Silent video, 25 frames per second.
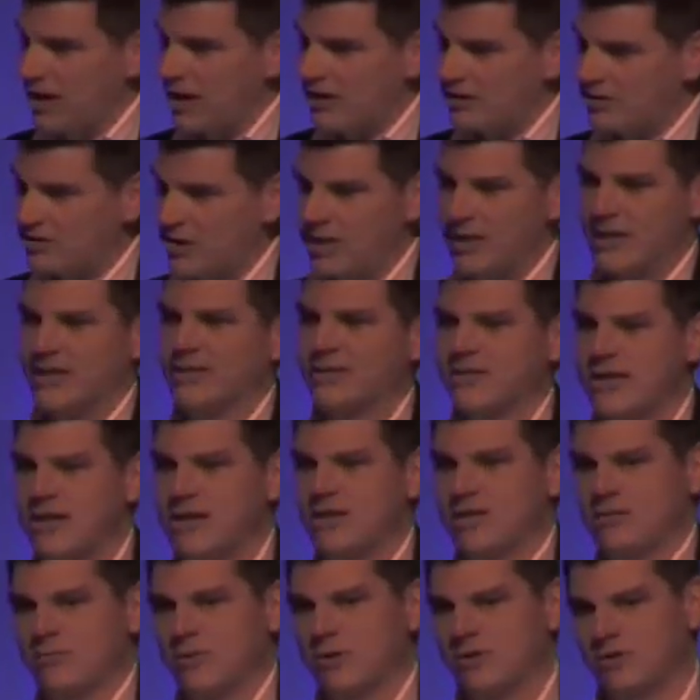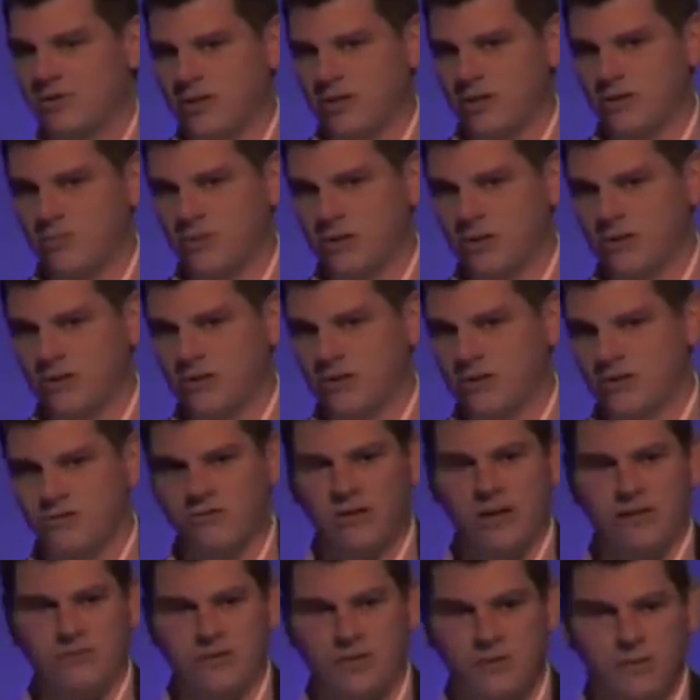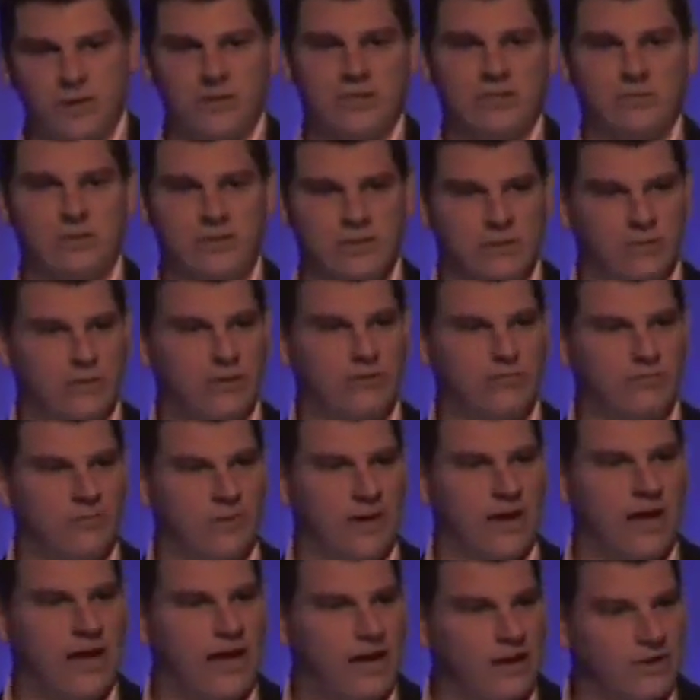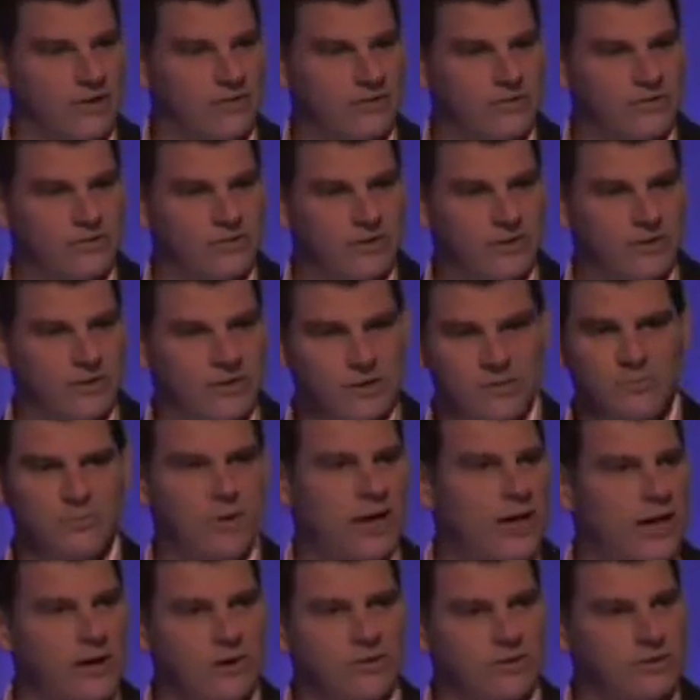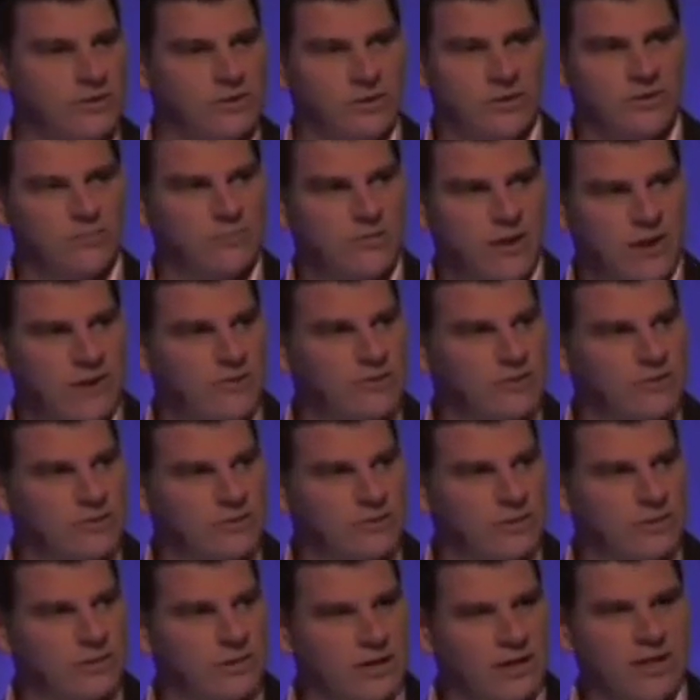sending a text message when the driver's 20 minutes away from my house just pales into comparison.